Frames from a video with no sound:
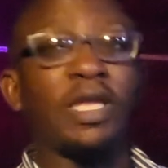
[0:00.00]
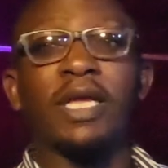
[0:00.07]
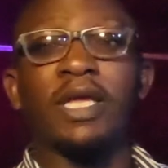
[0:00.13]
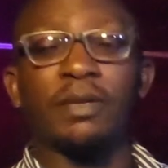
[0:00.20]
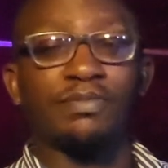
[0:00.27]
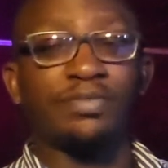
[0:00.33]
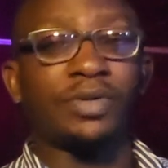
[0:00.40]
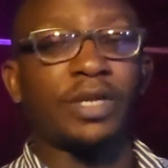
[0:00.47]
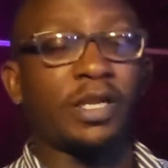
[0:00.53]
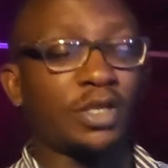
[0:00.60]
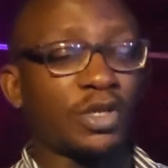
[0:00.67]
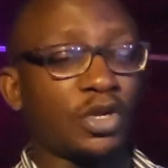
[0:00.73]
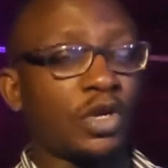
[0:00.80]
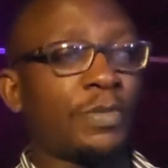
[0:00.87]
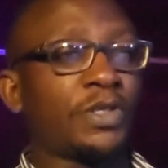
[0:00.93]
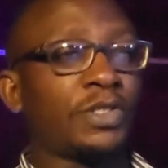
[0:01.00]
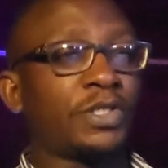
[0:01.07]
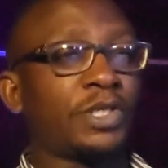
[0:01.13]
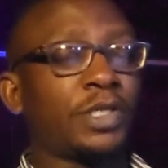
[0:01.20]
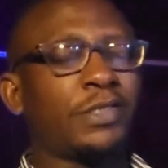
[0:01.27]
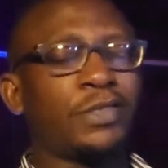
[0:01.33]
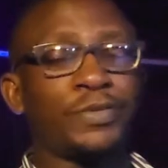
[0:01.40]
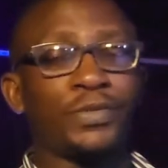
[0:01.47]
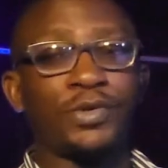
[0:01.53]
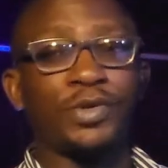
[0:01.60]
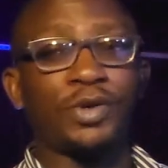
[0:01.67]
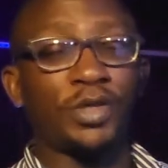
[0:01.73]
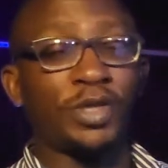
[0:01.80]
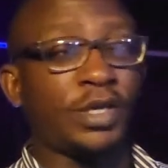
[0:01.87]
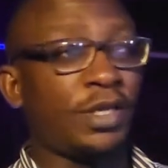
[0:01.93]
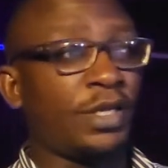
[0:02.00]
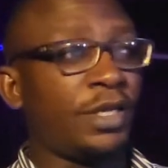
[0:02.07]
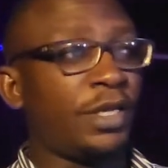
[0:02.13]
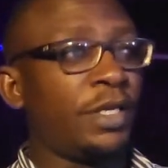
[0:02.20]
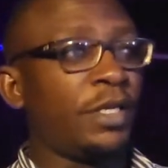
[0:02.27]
I can put that in the comment section. Okay,